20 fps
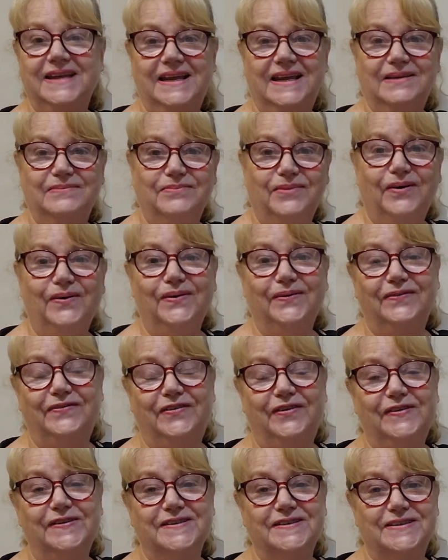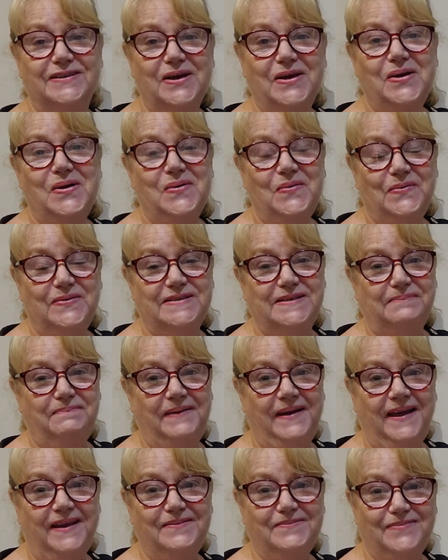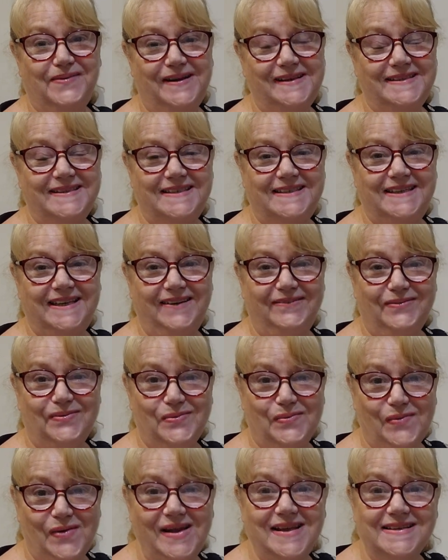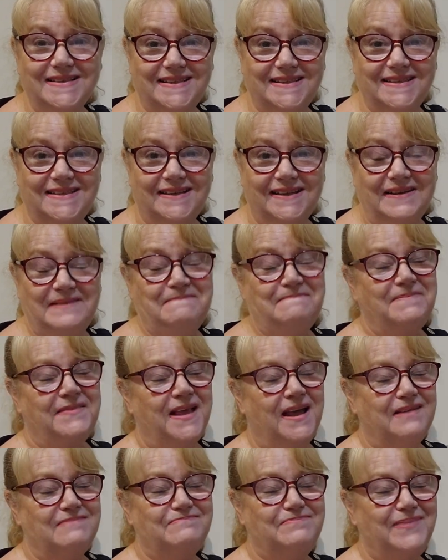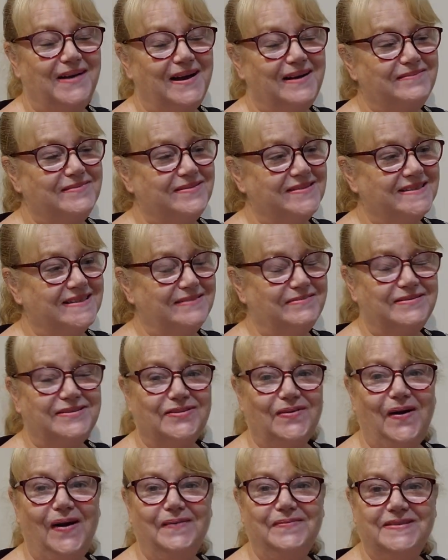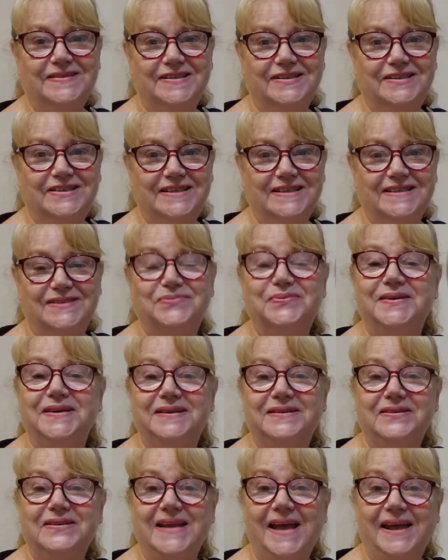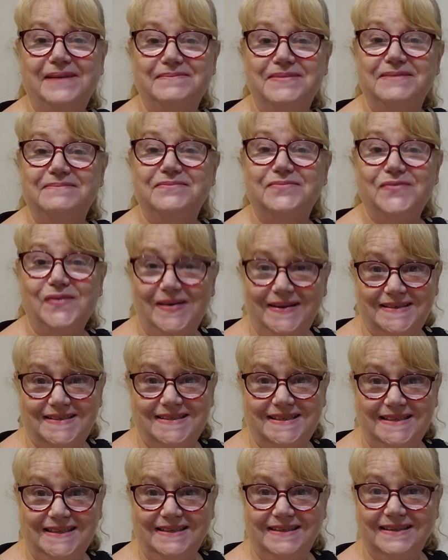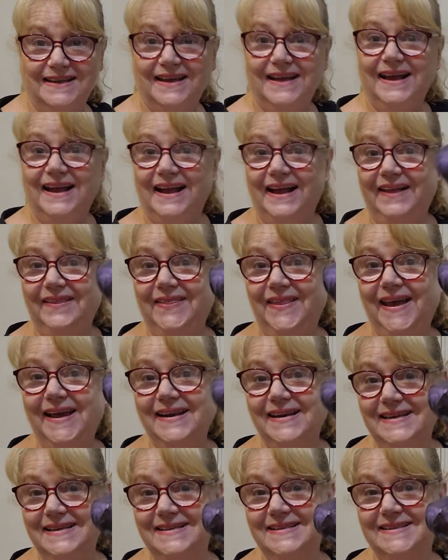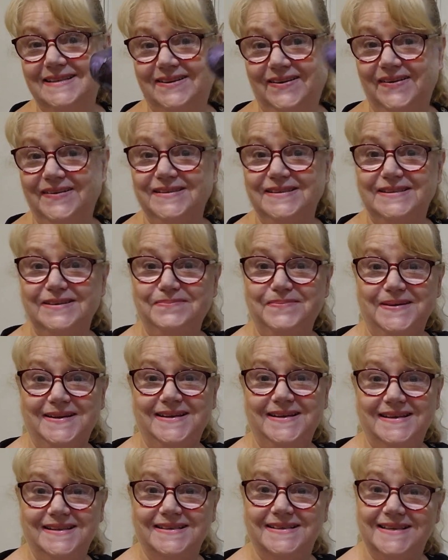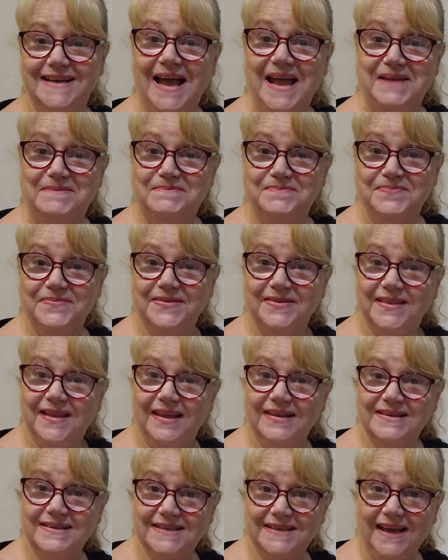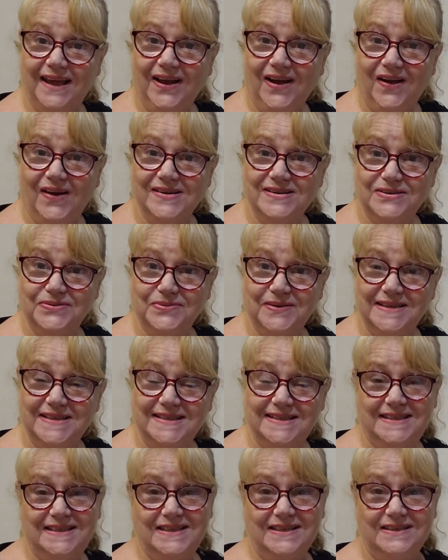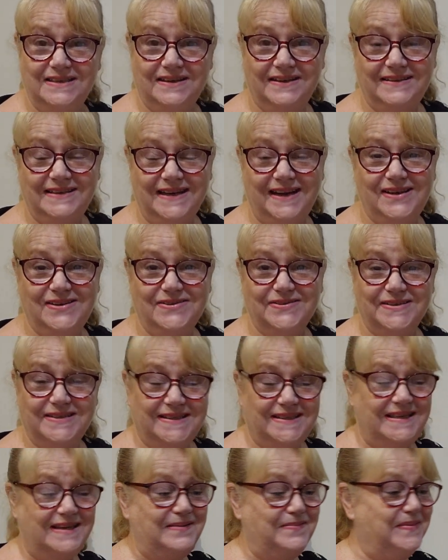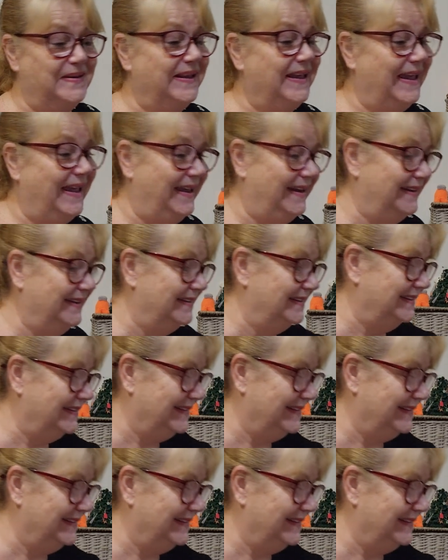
he modeled for us was a pattern by Stephen West, and Barbara, a subscriber, suggests we name him Westy, and that is going to be his name. Say hi to Westy. No doubt you'll see him again.